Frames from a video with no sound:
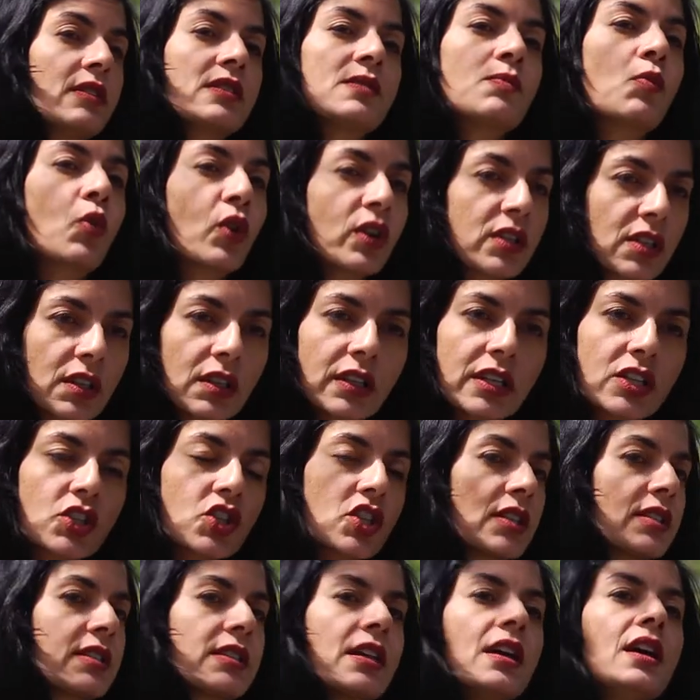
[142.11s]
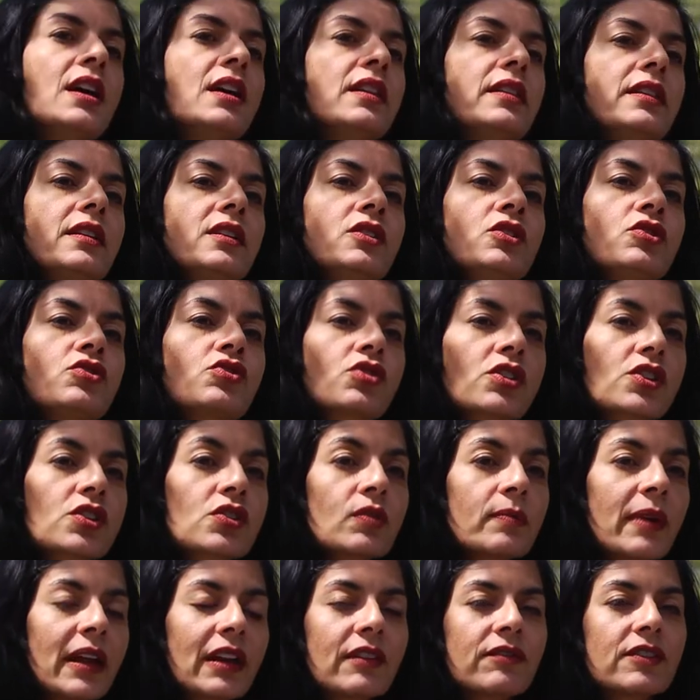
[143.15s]
more delicious, the
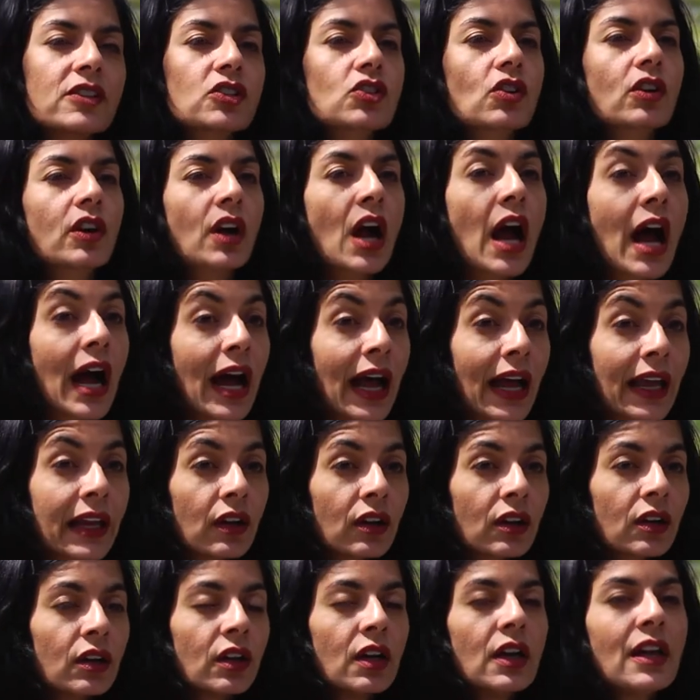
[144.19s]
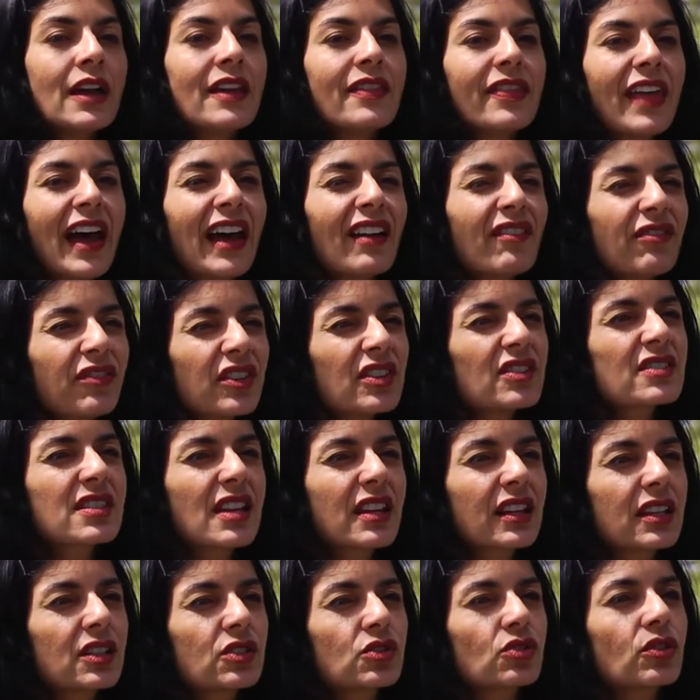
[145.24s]
nutritional benefits are higher, that feels
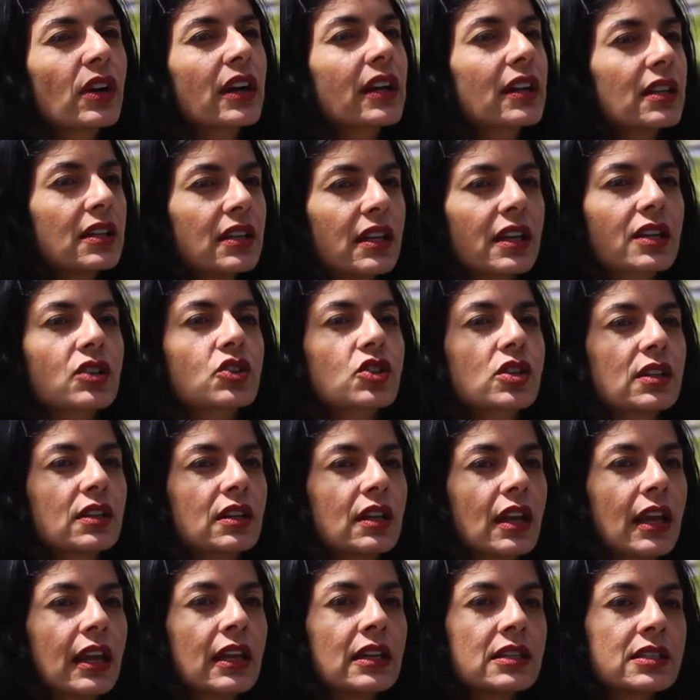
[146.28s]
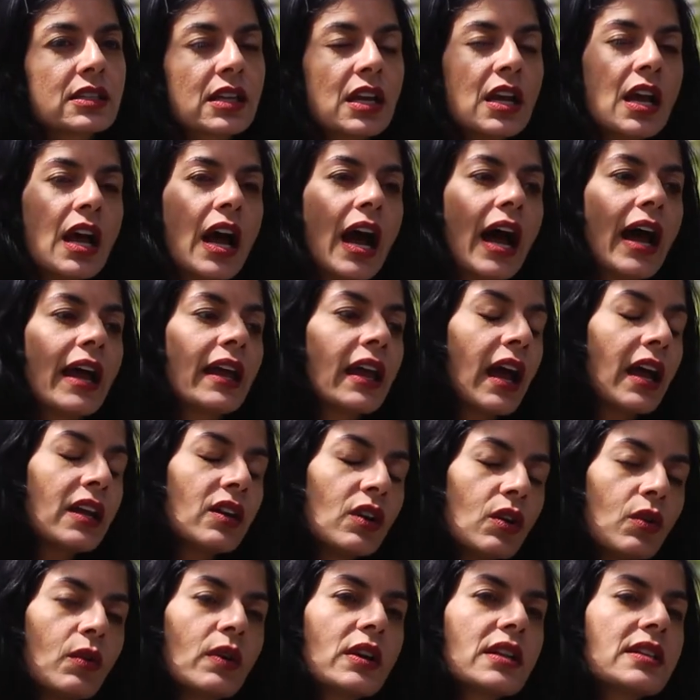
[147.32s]
like a direct connection. And I
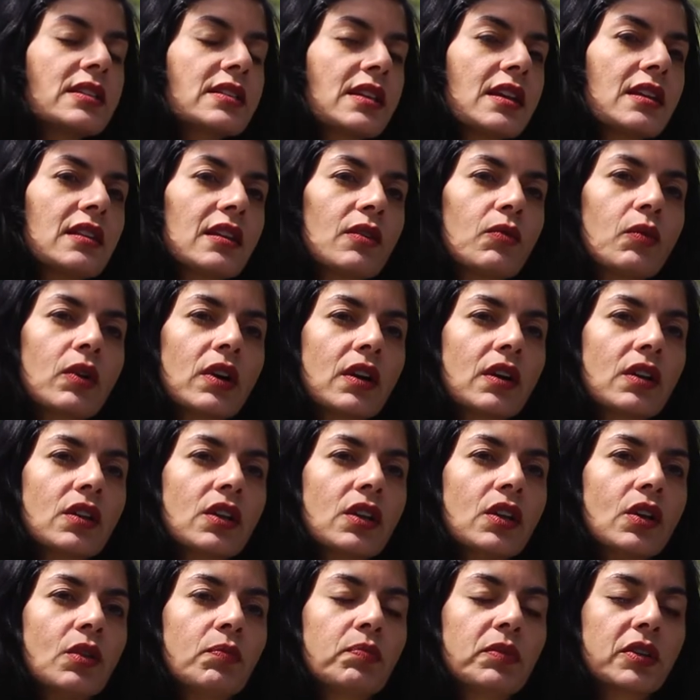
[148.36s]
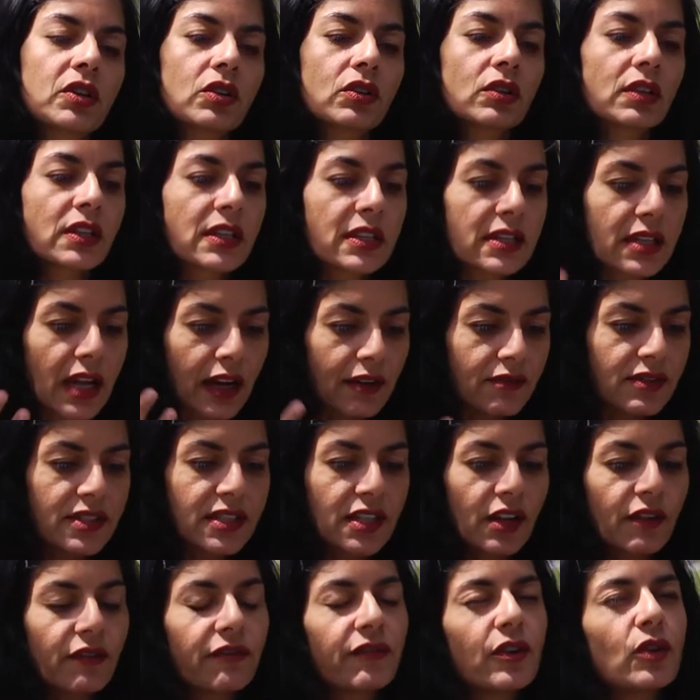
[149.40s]
don't want to say that we're, you know, purely kind of
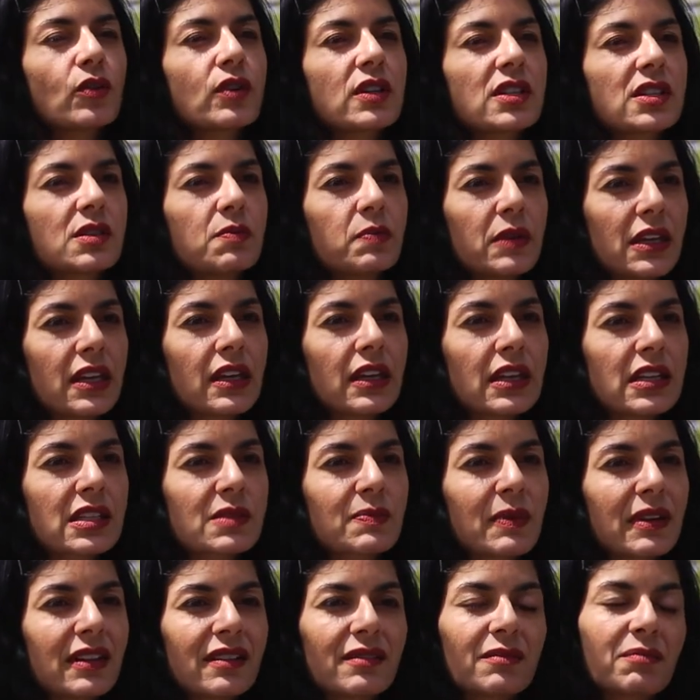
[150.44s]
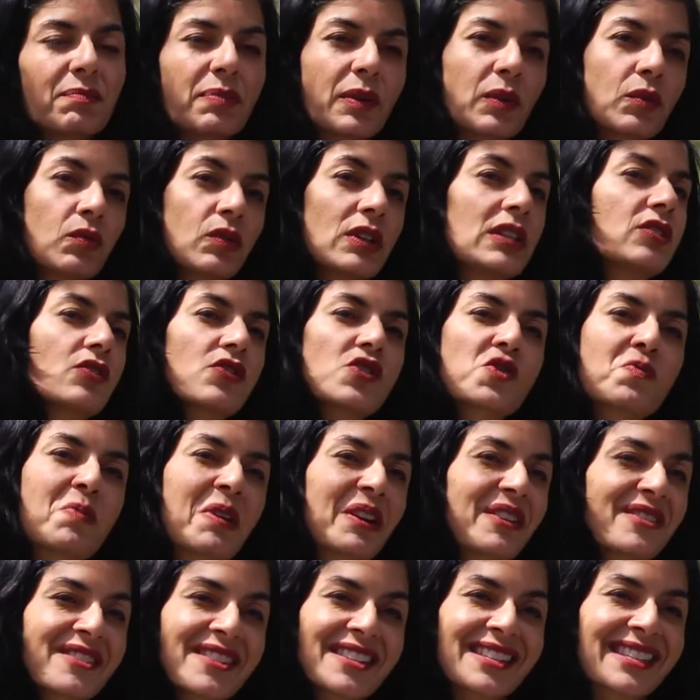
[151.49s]
self-focused beings, but research
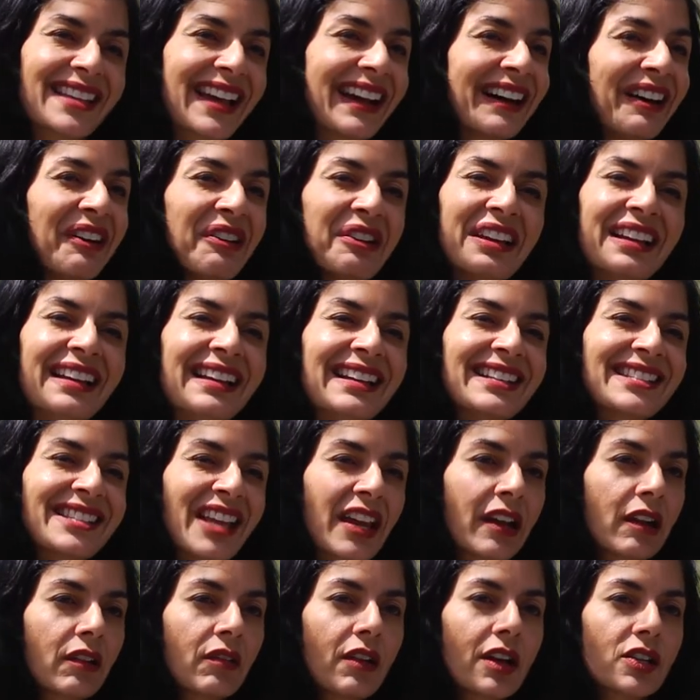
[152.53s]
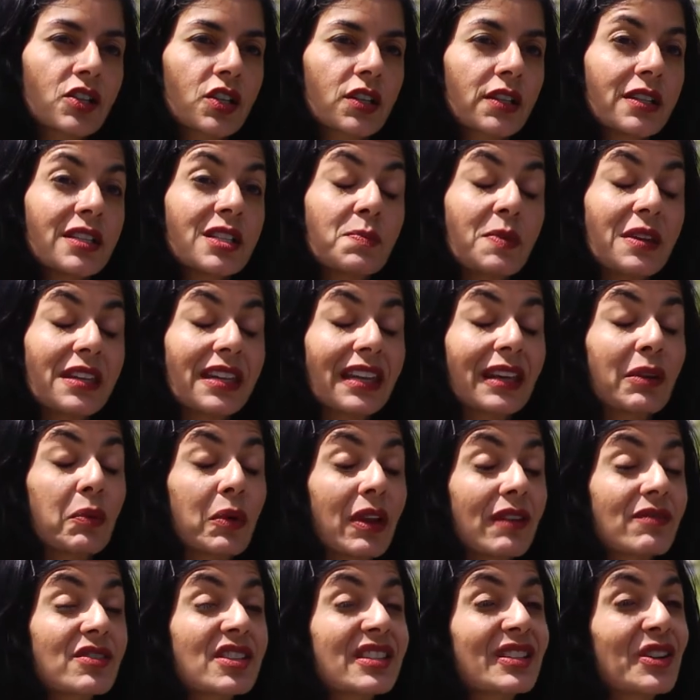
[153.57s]
bears this out. Psychologically speaking,
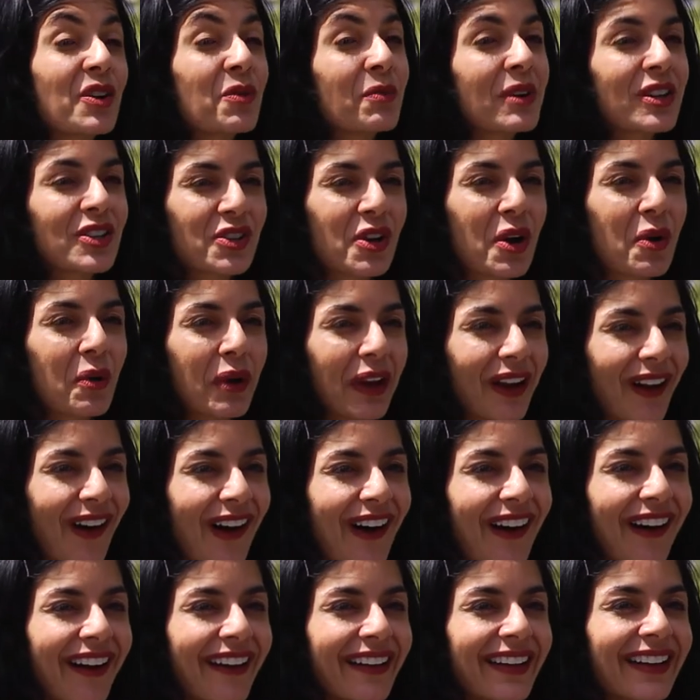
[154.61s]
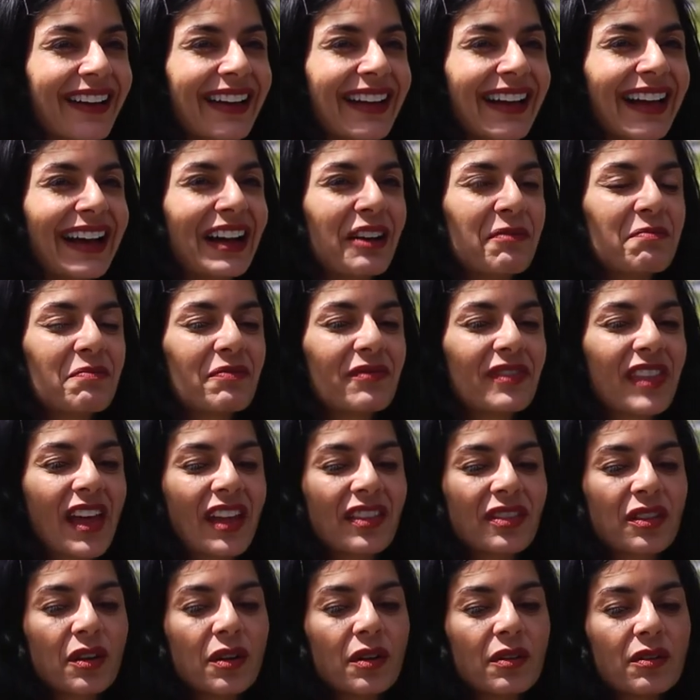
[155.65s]
we have so much going on
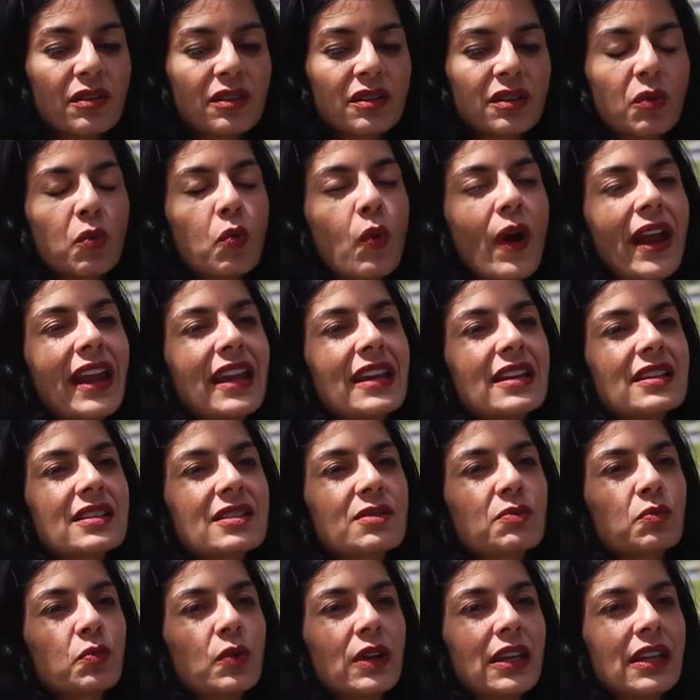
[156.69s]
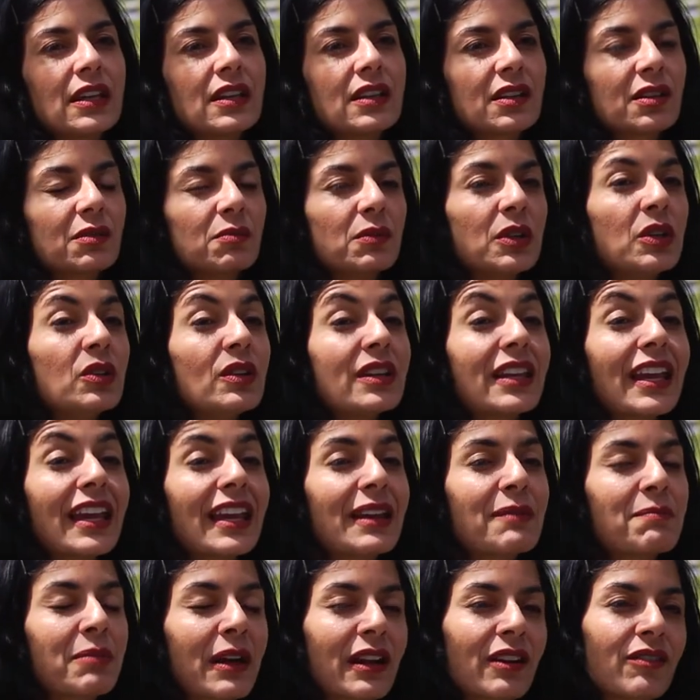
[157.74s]
that the ways we
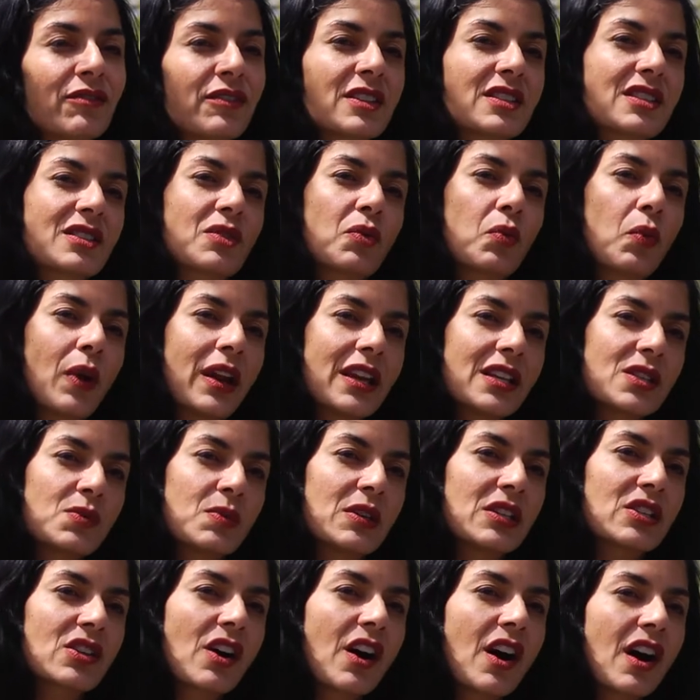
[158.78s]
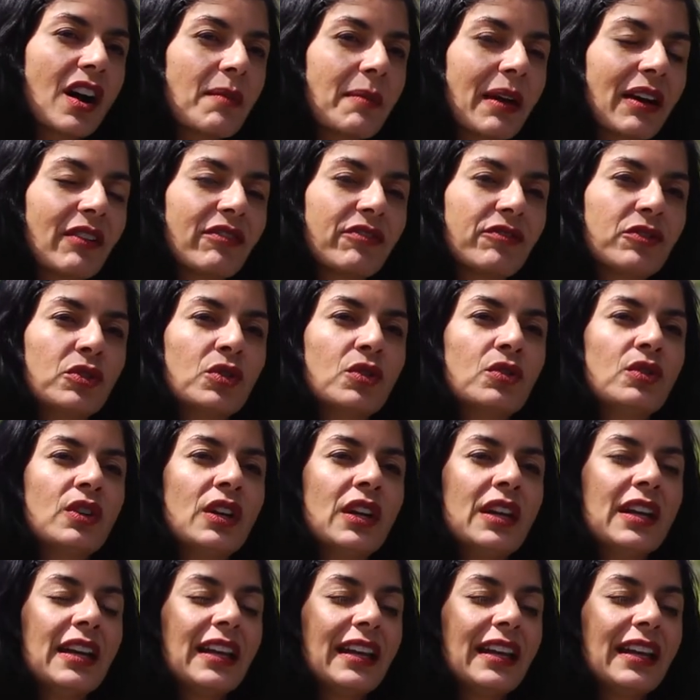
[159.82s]
communicate benefits, the ways we talk about food,